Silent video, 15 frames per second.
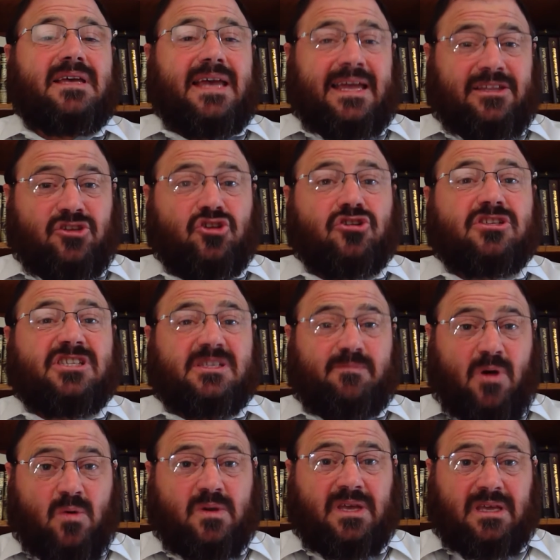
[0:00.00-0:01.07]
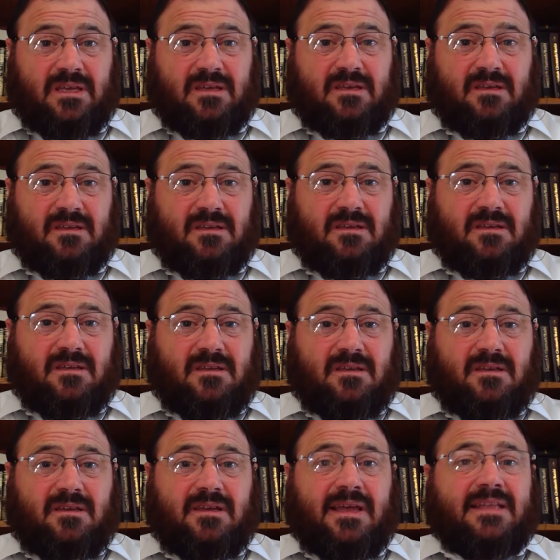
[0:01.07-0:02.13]
and you're smoking.
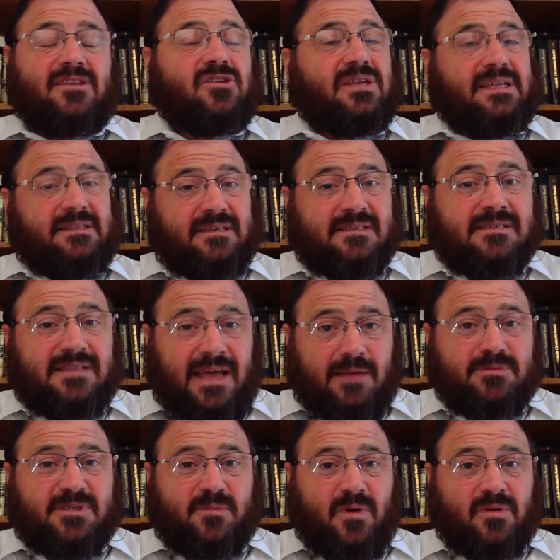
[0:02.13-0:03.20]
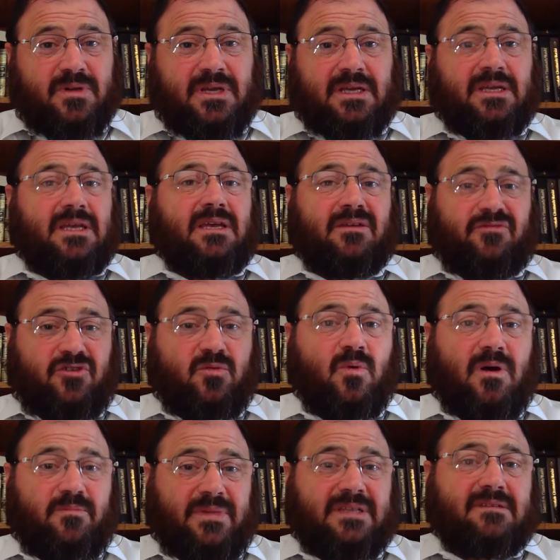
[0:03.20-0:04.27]
And you need to stop smoking if you
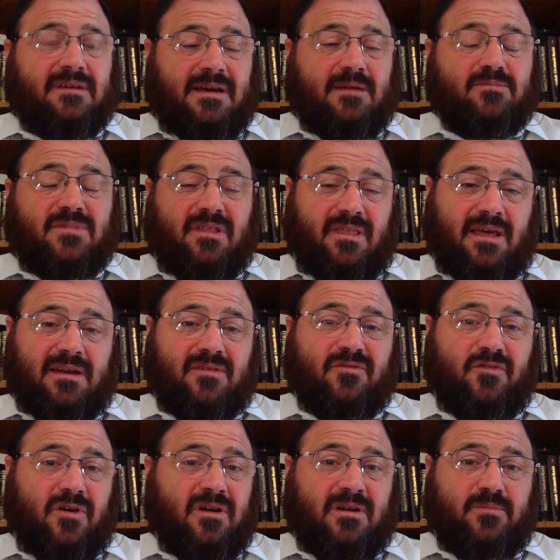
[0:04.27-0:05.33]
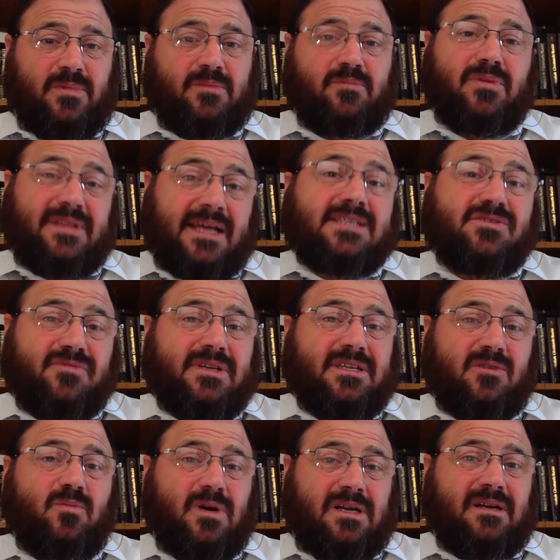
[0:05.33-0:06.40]
want me to come to that environment. But that's really
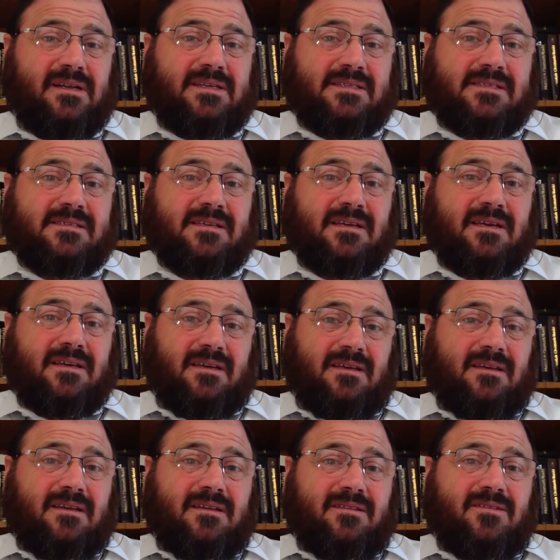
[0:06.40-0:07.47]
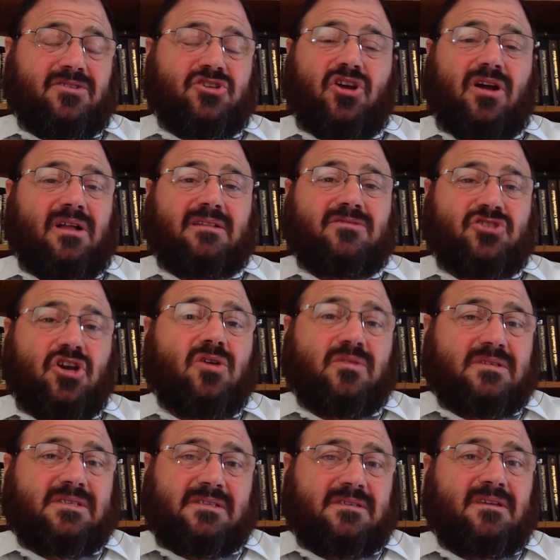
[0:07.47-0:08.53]
what it is. The child
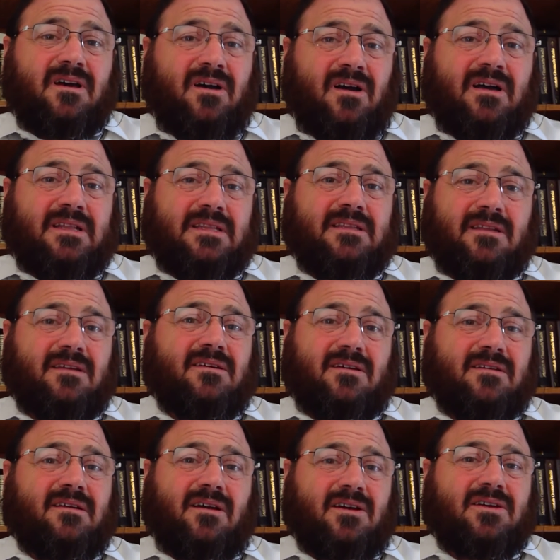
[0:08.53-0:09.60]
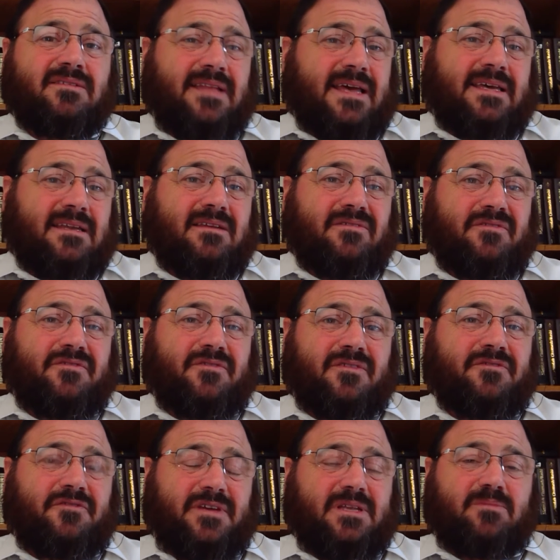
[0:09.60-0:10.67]
chokes on negative
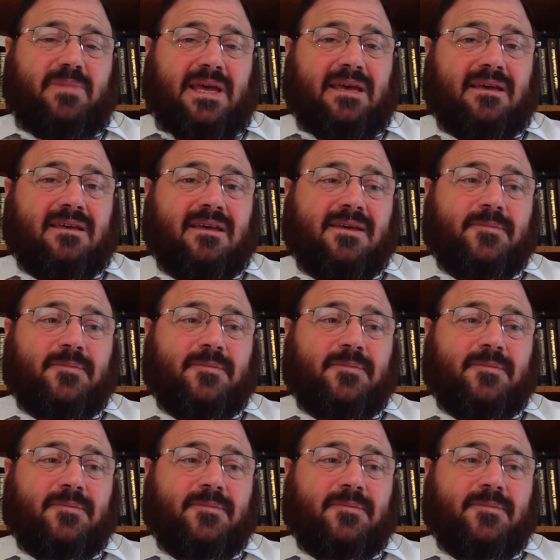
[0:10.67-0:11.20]
feedback.